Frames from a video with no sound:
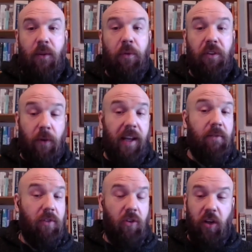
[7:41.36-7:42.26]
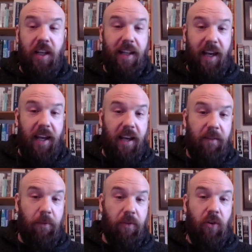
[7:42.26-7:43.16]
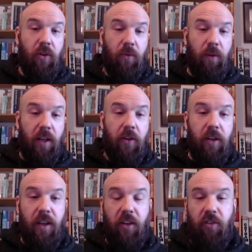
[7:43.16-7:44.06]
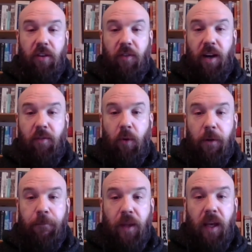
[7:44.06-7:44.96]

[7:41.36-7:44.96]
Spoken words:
it was a great sunny day. It was good, really good conditions for everyone.